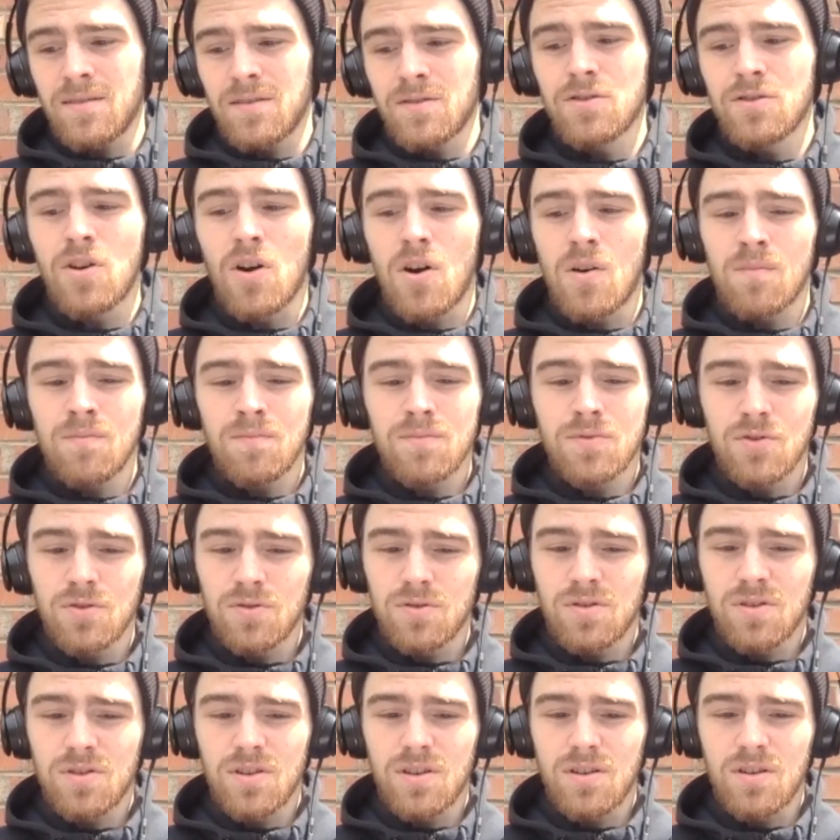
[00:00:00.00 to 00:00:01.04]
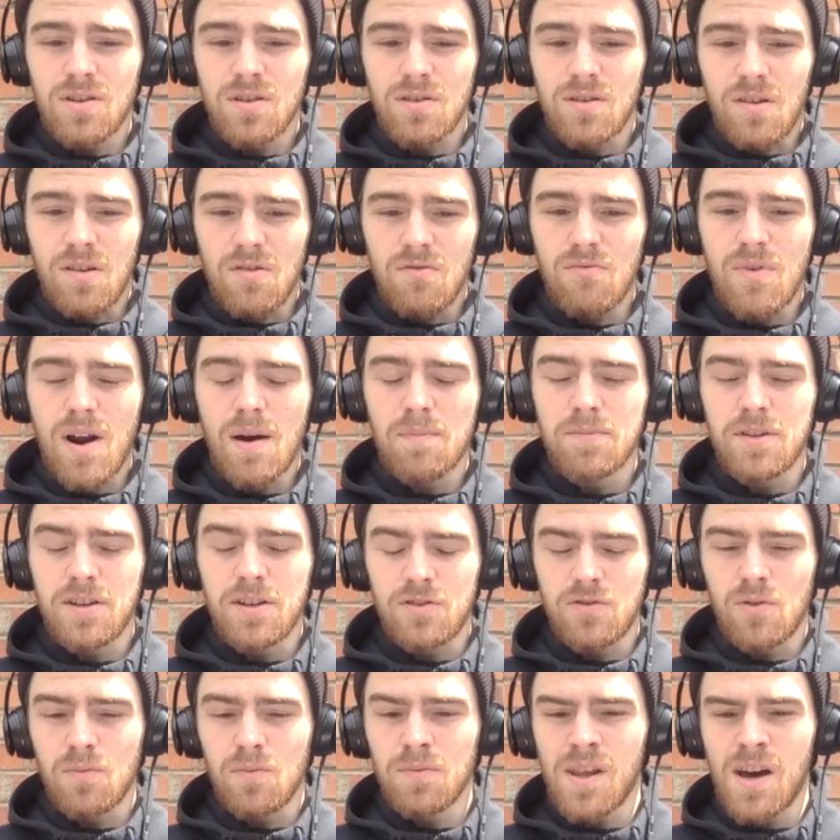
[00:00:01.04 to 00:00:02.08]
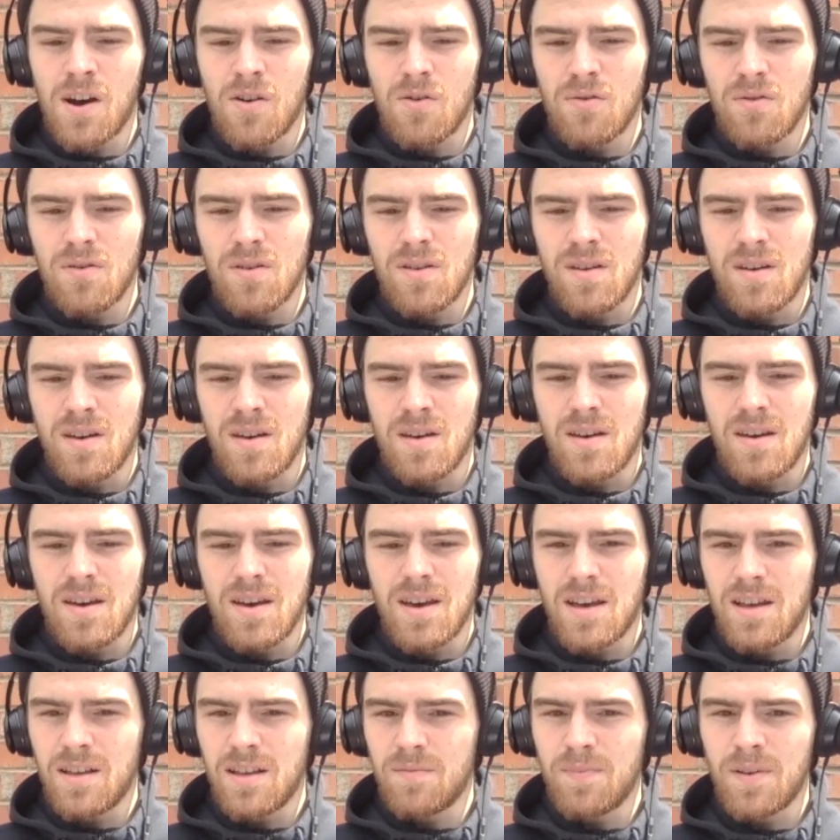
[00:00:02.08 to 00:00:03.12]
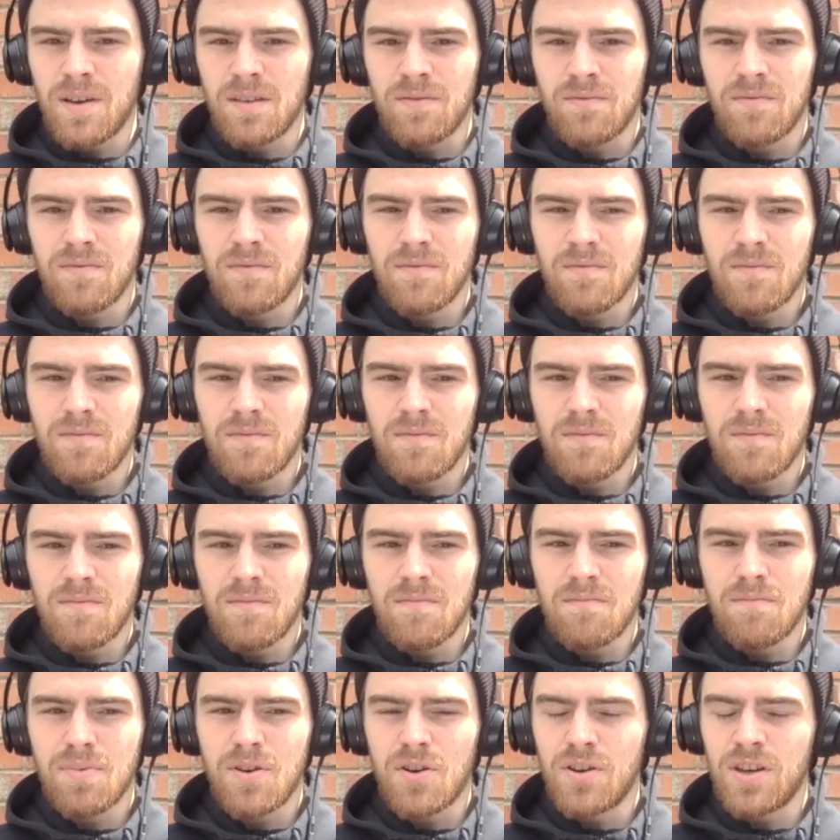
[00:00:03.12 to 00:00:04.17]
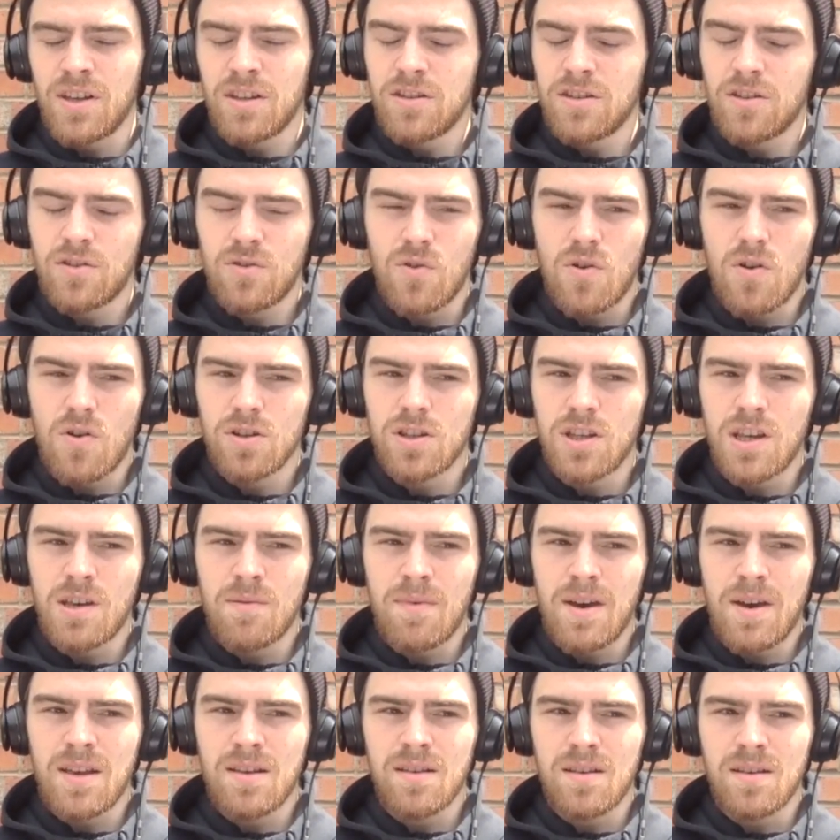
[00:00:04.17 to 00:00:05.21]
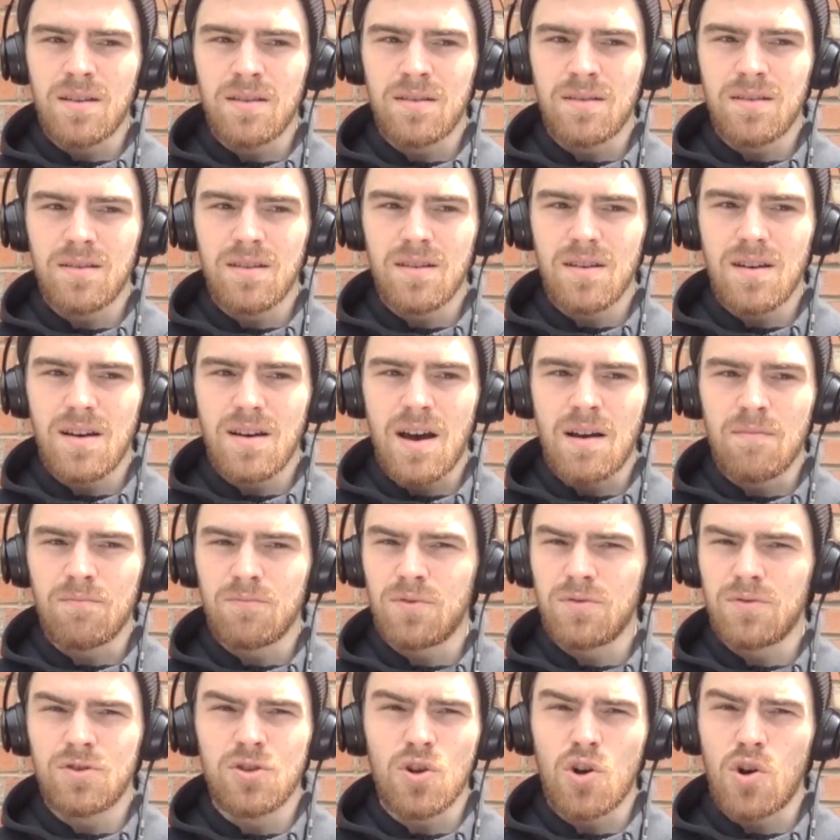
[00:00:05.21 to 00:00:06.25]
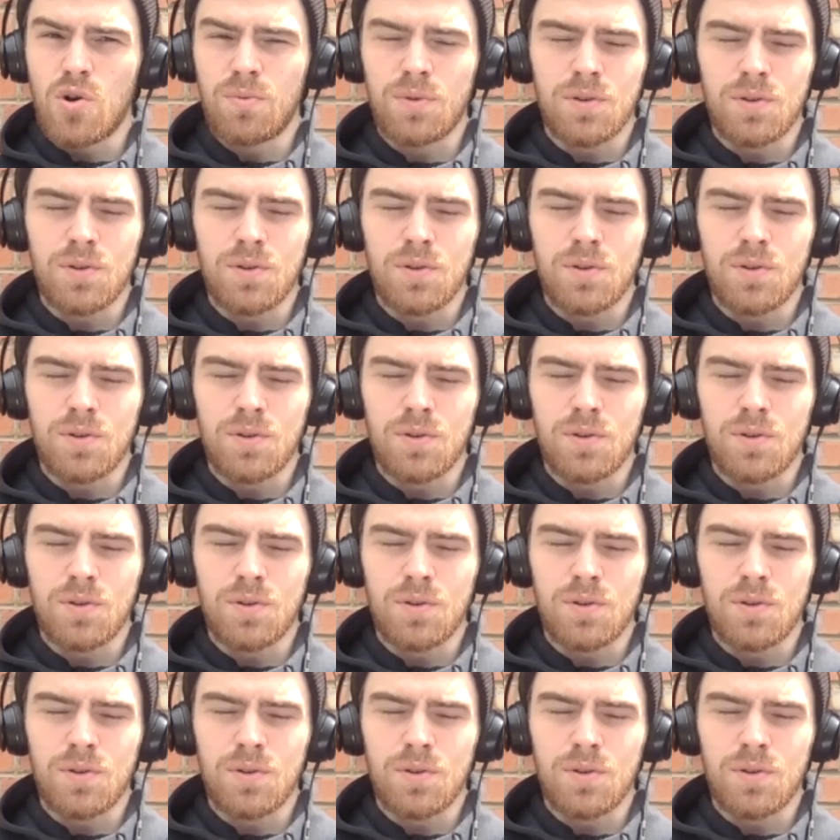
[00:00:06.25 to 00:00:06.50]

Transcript: Tom, just to wrap this up now, it's been brilliant to talk to you, mate, and I'm sure we'll